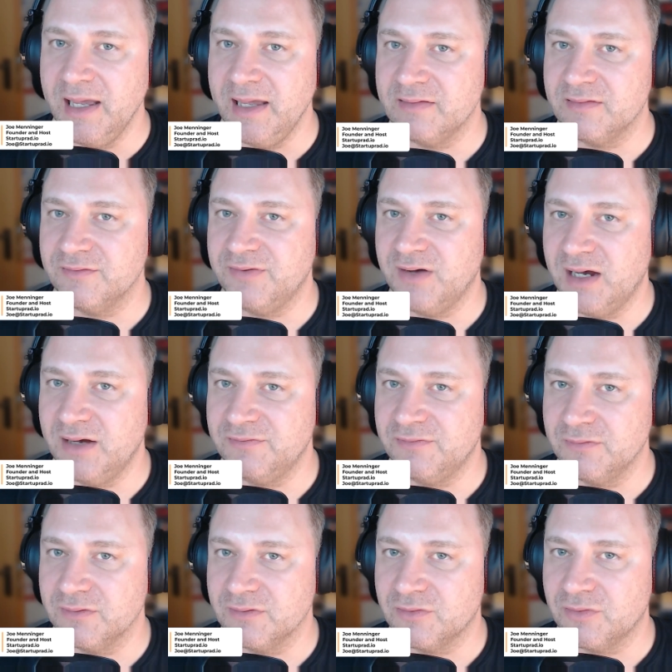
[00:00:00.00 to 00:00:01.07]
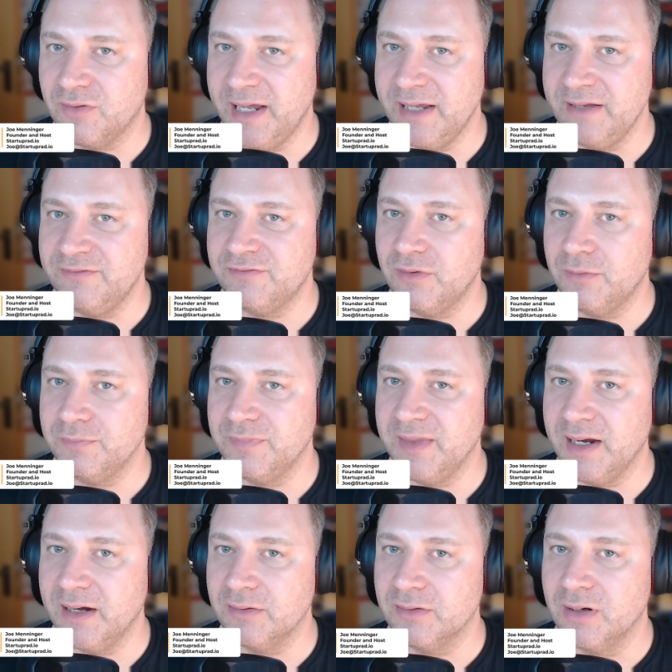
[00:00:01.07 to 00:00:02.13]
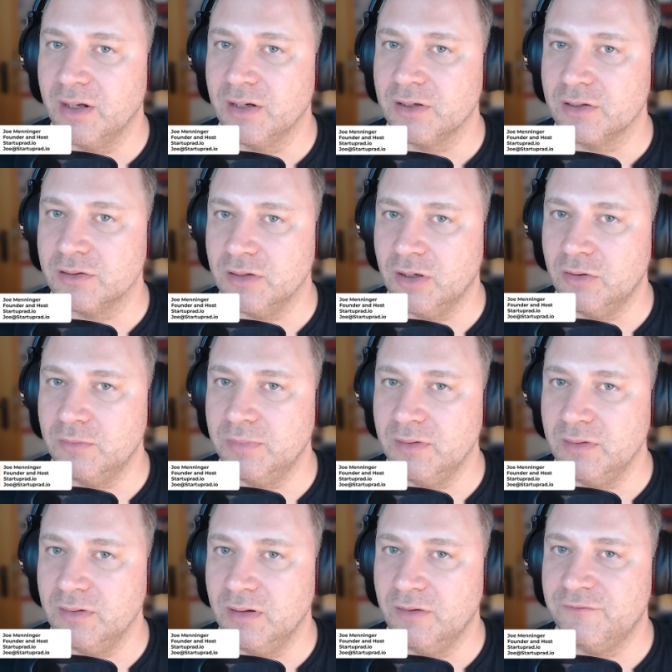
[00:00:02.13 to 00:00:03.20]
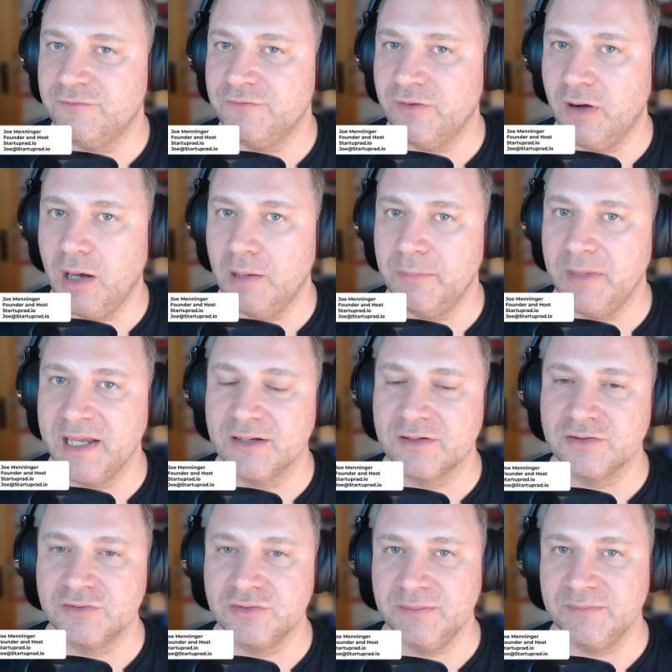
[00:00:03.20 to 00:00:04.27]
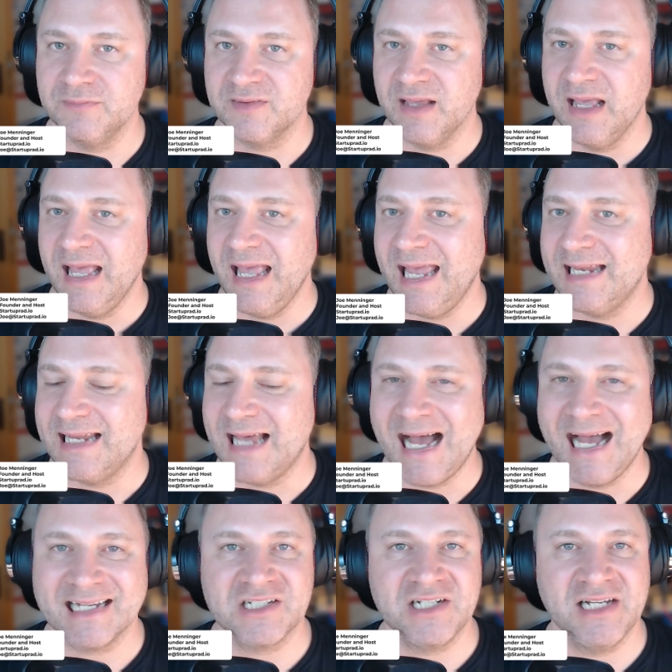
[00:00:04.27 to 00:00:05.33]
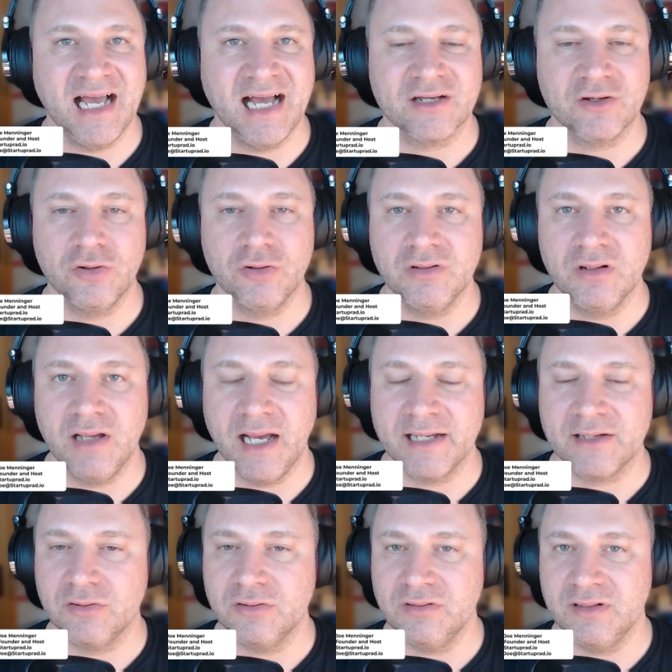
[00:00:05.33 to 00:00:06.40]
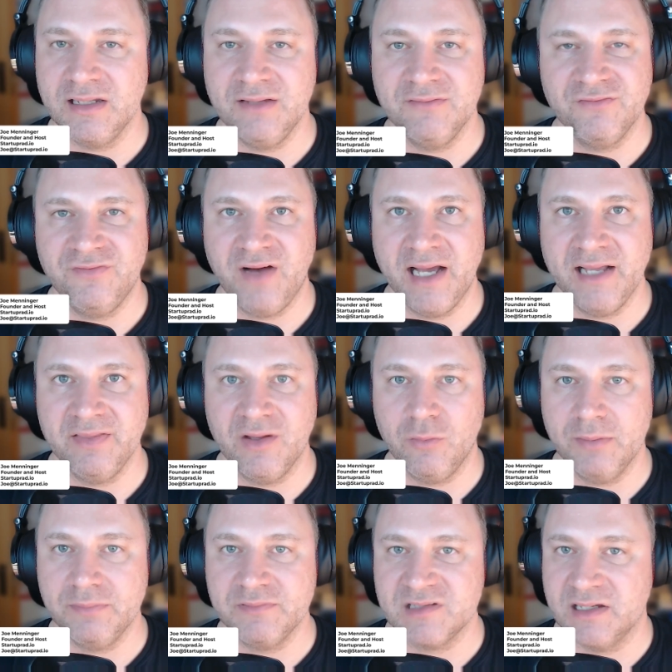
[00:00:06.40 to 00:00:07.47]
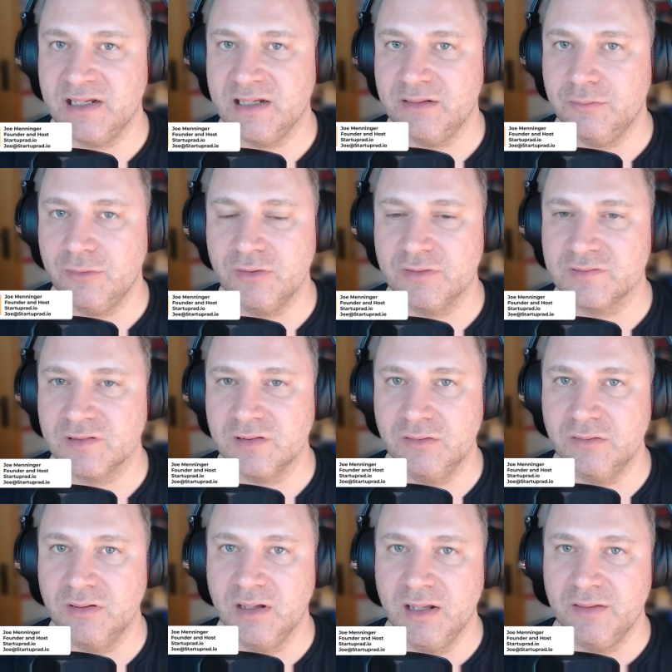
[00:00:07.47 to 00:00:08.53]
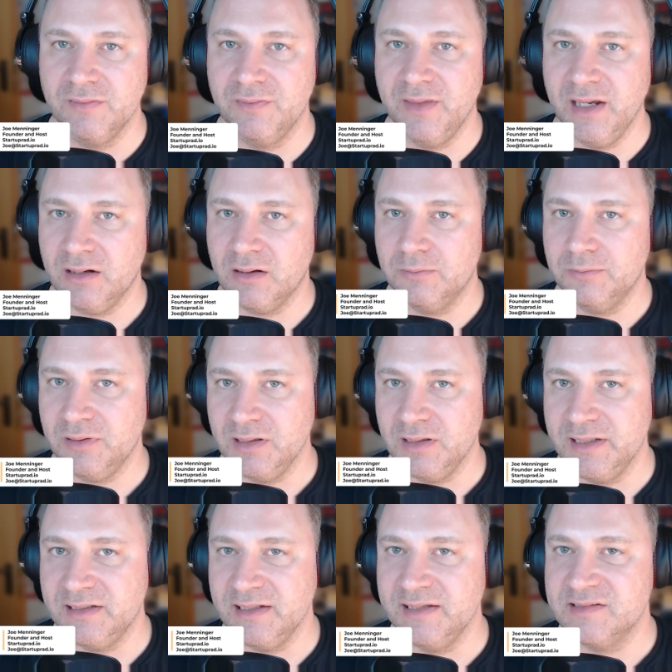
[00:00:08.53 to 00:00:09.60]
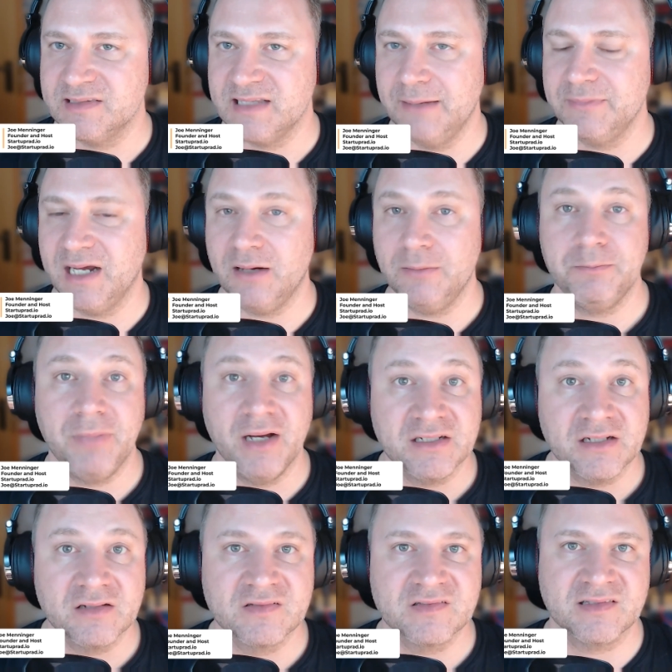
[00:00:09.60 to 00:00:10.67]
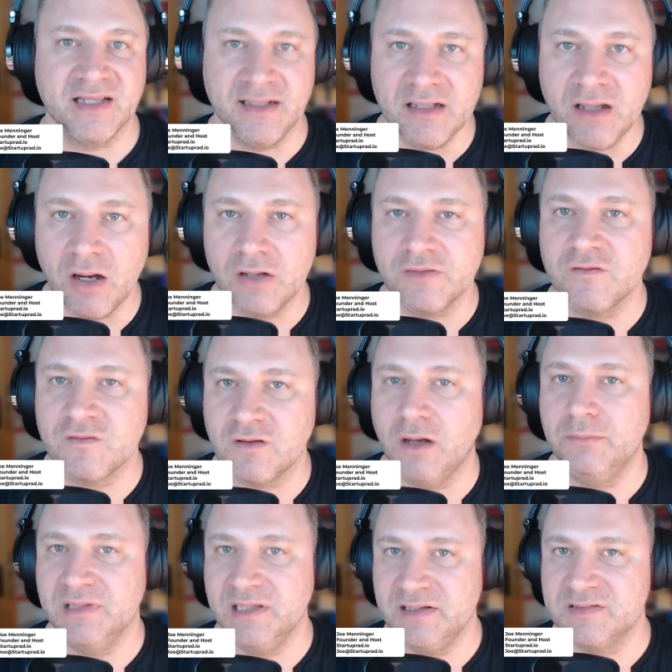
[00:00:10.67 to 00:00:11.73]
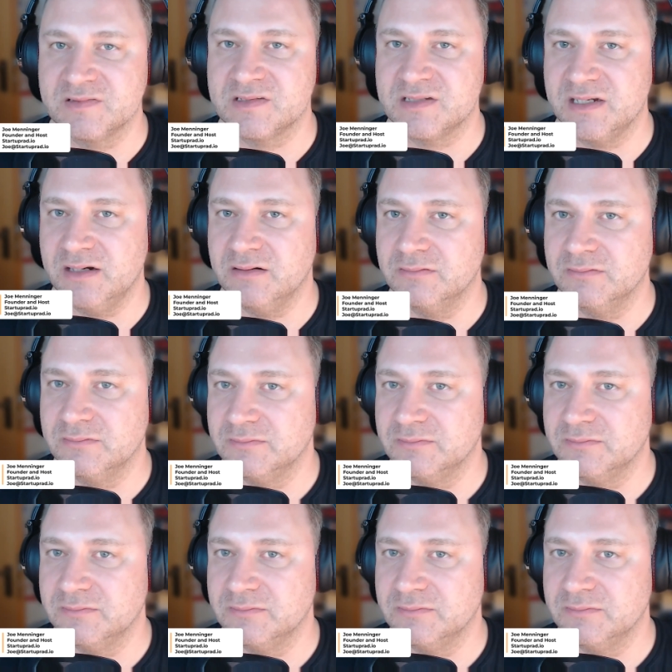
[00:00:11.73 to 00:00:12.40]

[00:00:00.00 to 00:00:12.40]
is a far cry from their global farming dreams. And actually, I couldn't even find their website anymore. So they're completely stamped up, but still on some lists here.